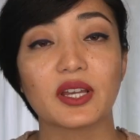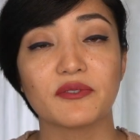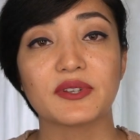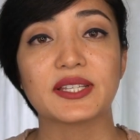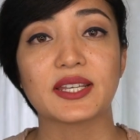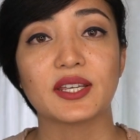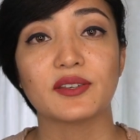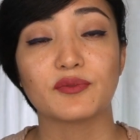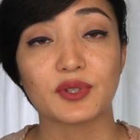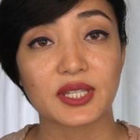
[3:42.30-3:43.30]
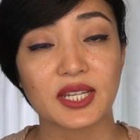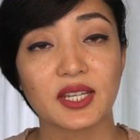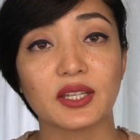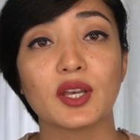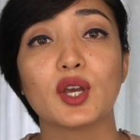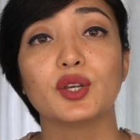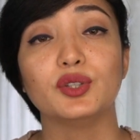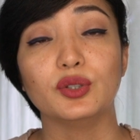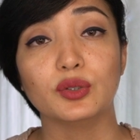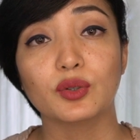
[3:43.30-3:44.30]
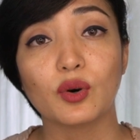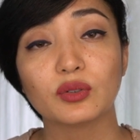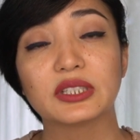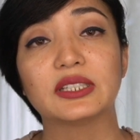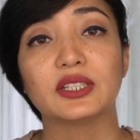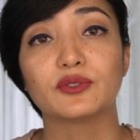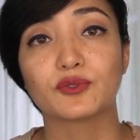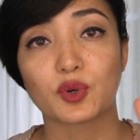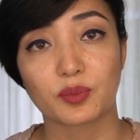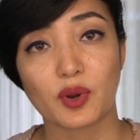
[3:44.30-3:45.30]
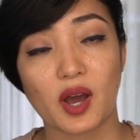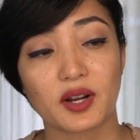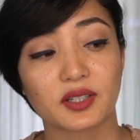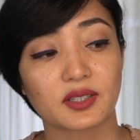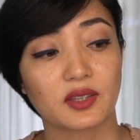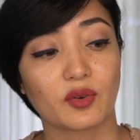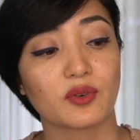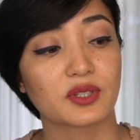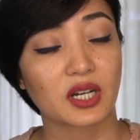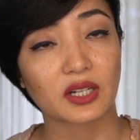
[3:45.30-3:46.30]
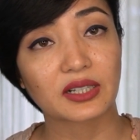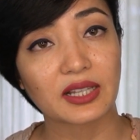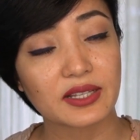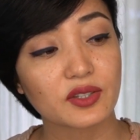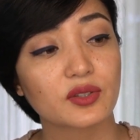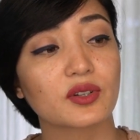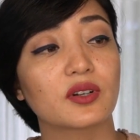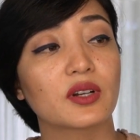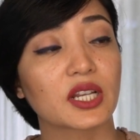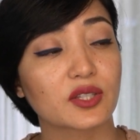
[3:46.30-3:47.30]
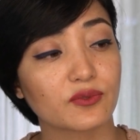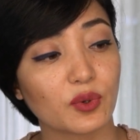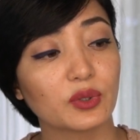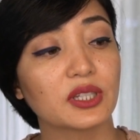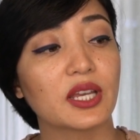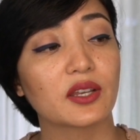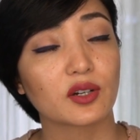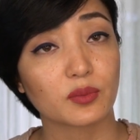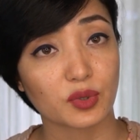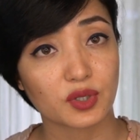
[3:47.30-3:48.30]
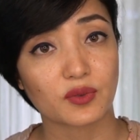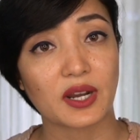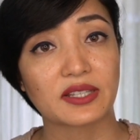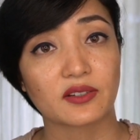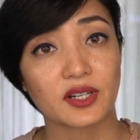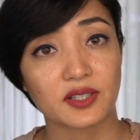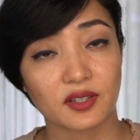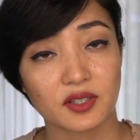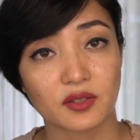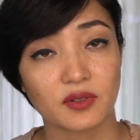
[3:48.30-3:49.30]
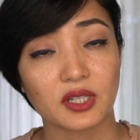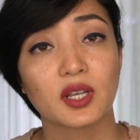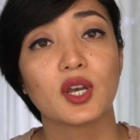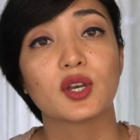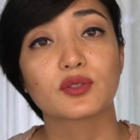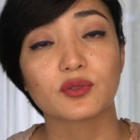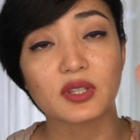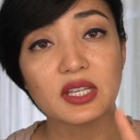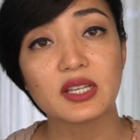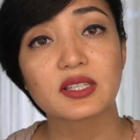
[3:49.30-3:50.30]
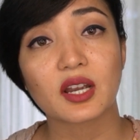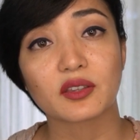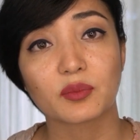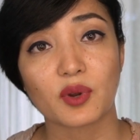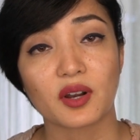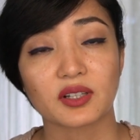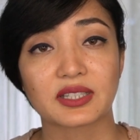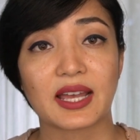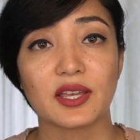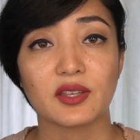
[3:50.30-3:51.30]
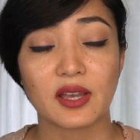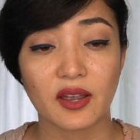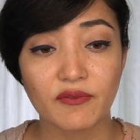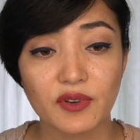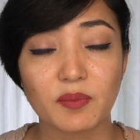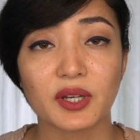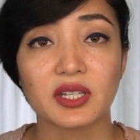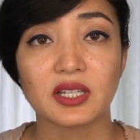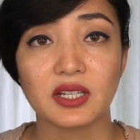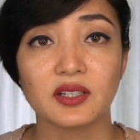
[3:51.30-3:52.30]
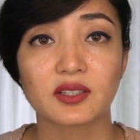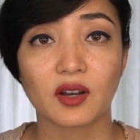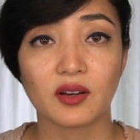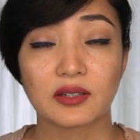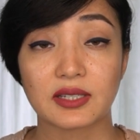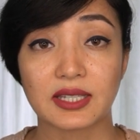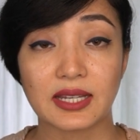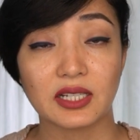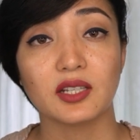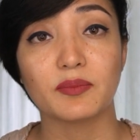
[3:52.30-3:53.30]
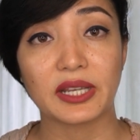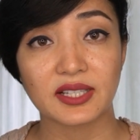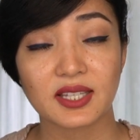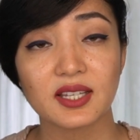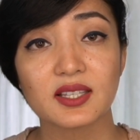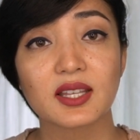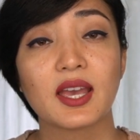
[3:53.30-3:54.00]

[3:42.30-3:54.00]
everyday routine, you only need 4 products. Those are cleanser, exfoliator, moisturizer, and sunscreen. So these are the products that everybody needs on a daily basis.